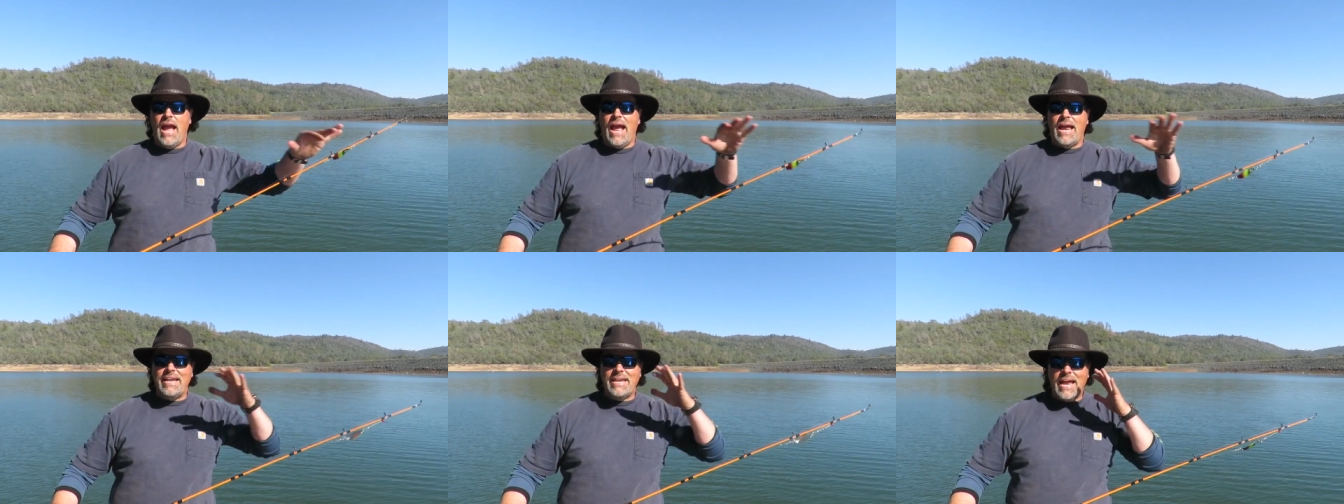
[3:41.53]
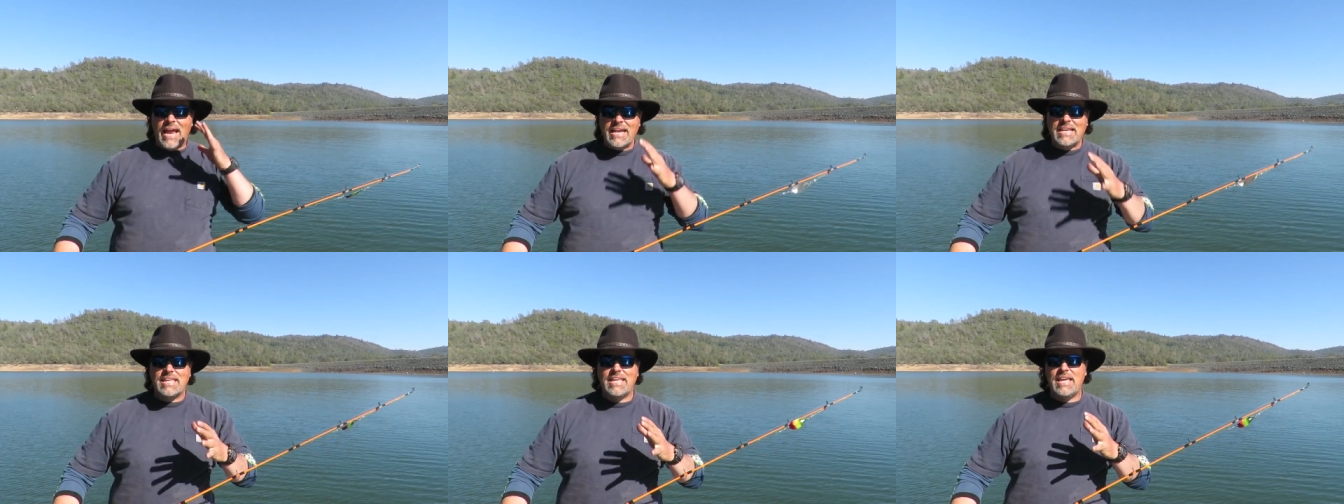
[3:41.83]
and
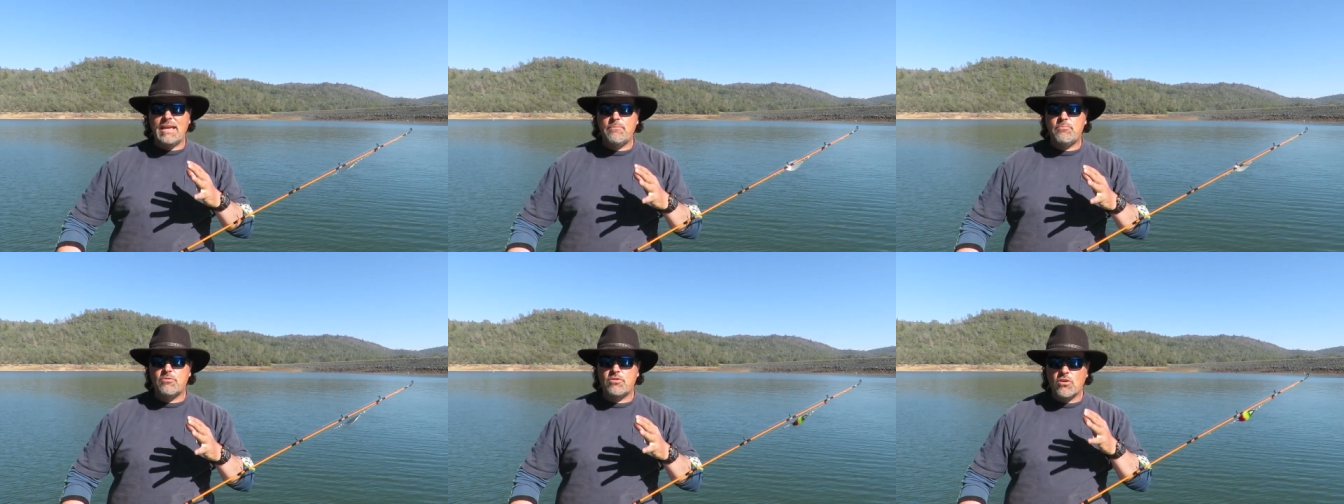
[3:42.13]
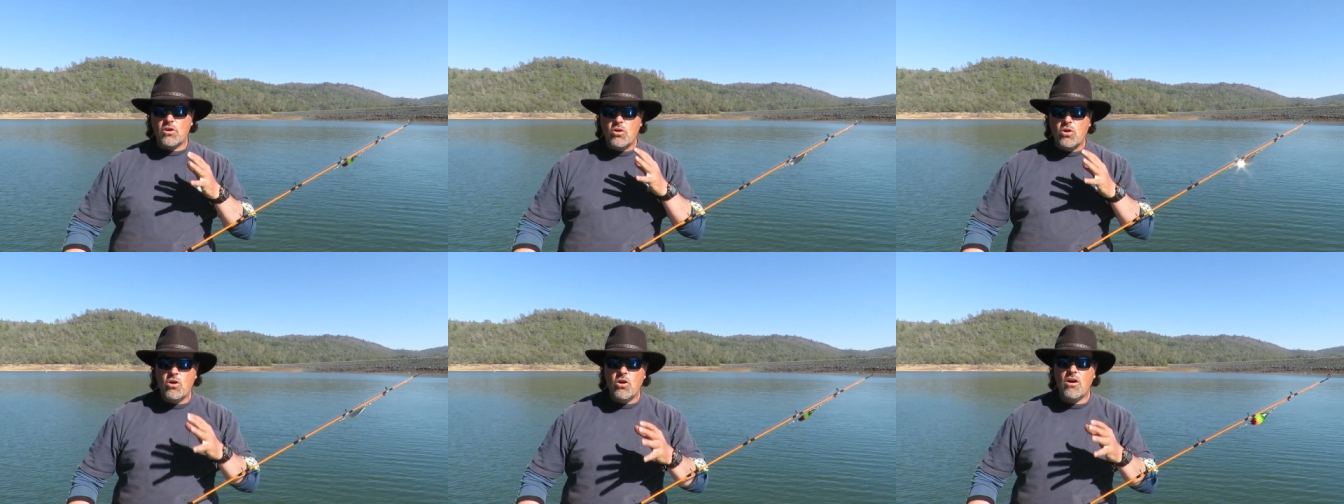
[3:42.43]
that keeps
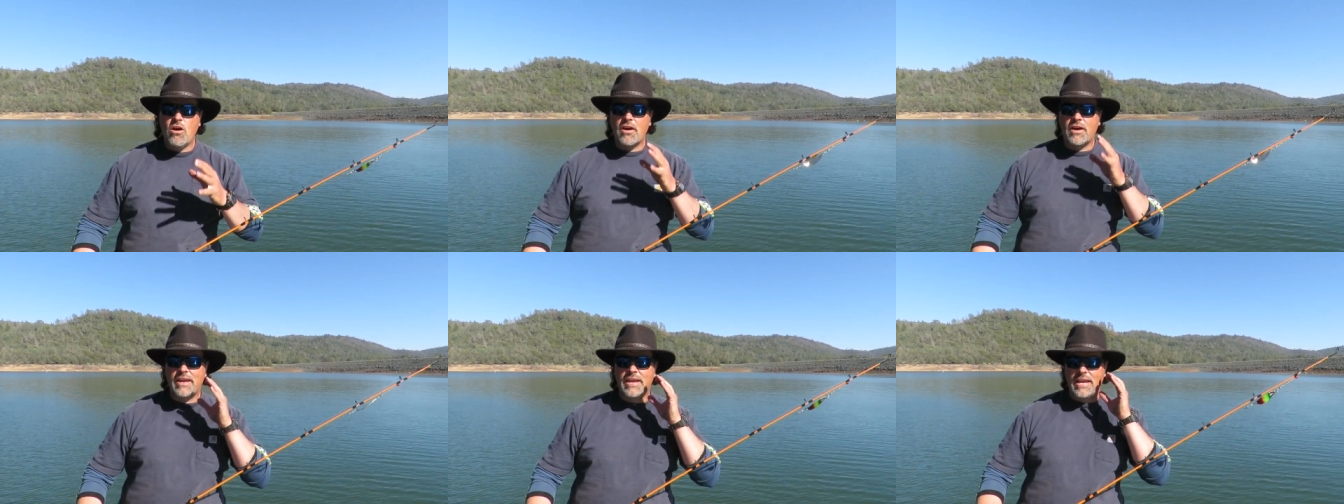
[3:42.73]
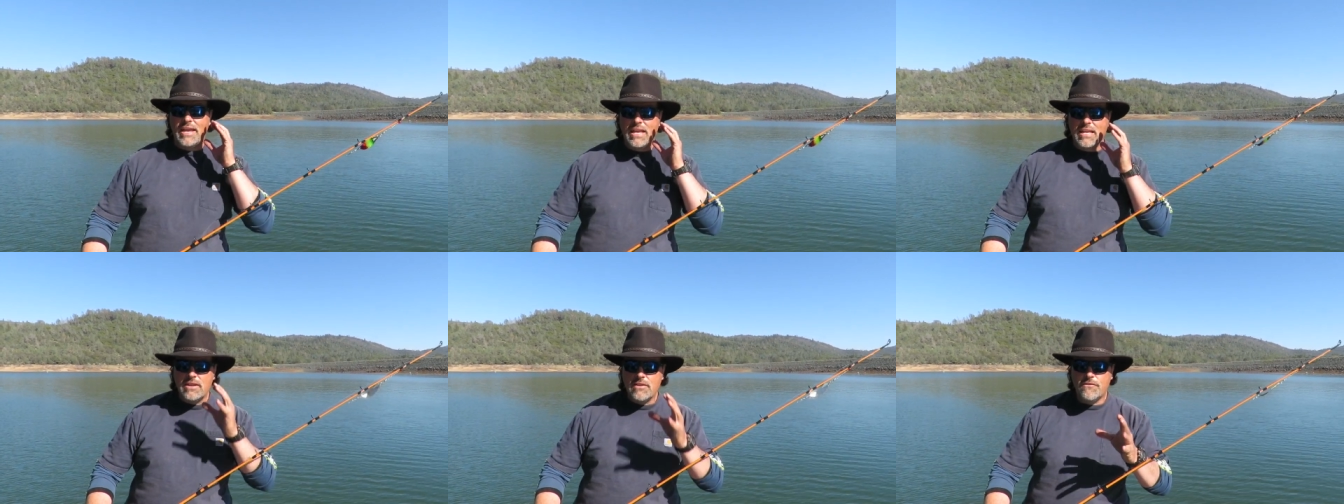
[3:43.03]
the hook
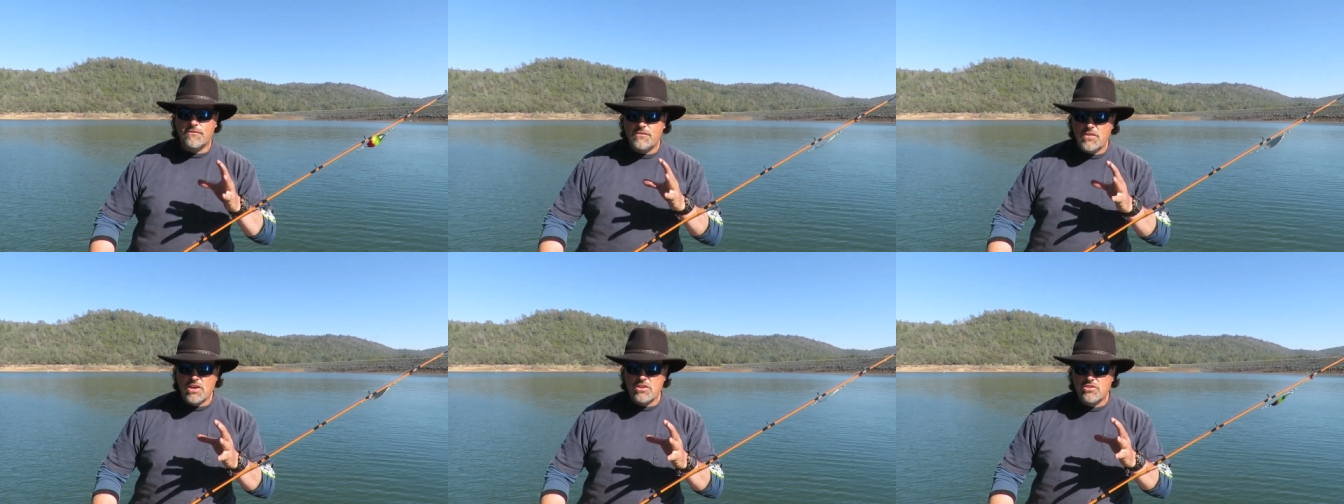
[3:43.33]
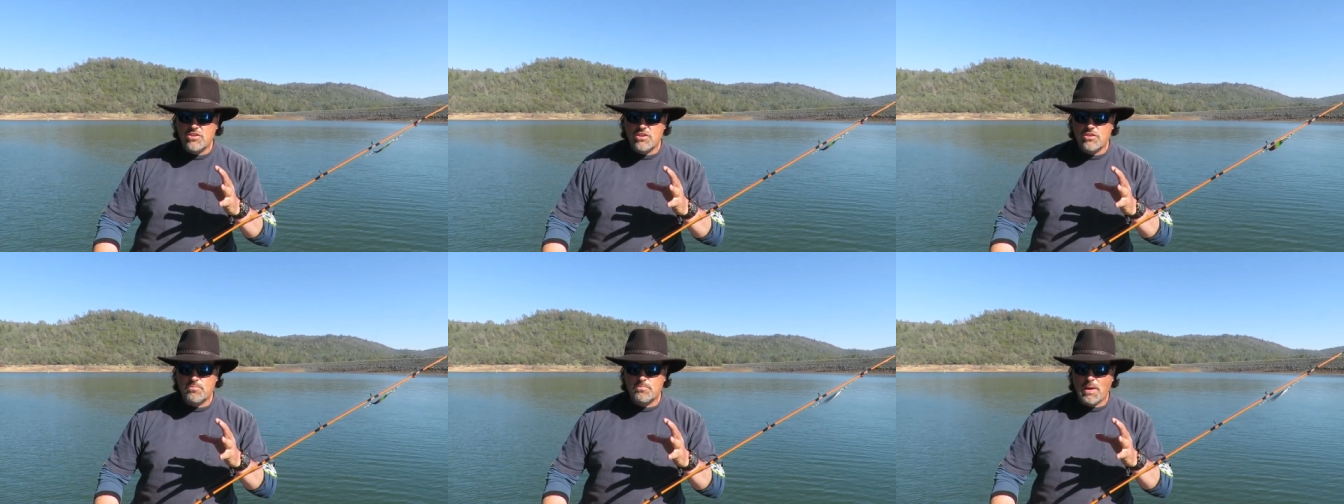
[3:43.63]
in the
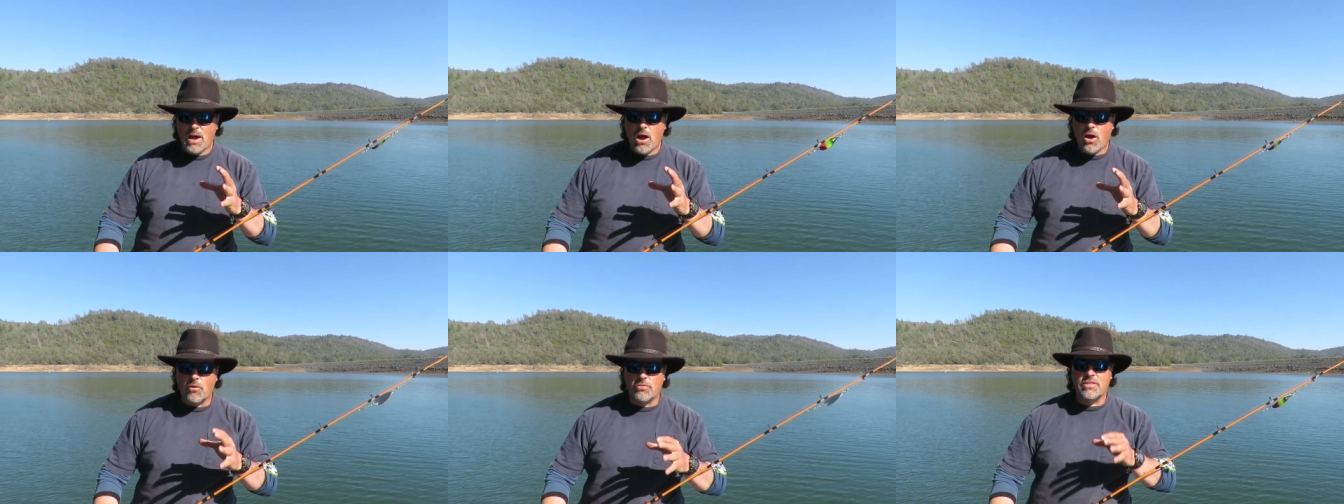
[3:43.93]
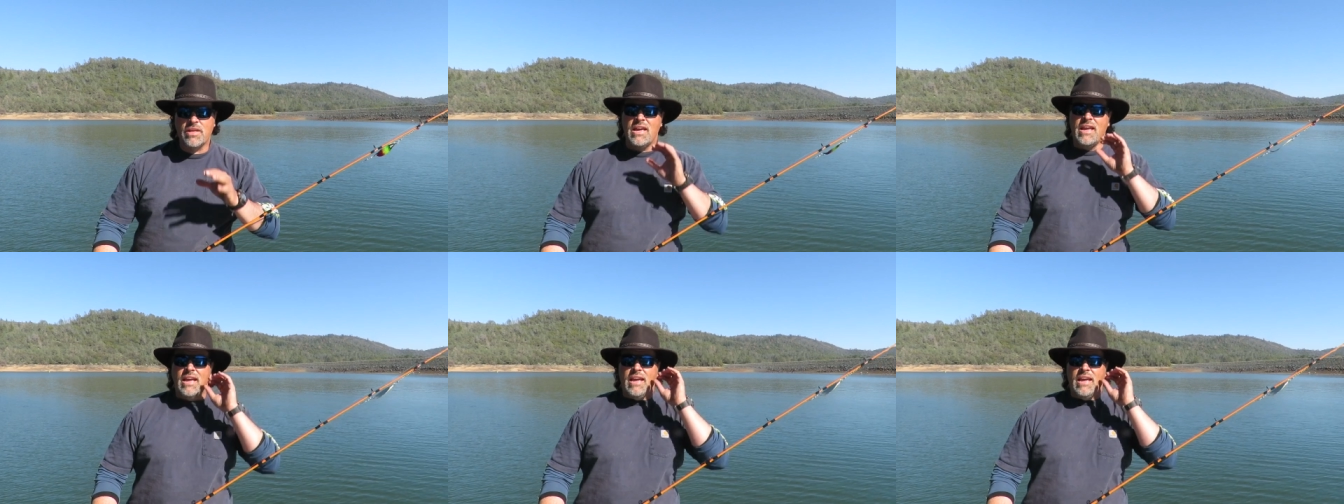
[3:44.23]
fish's mouth.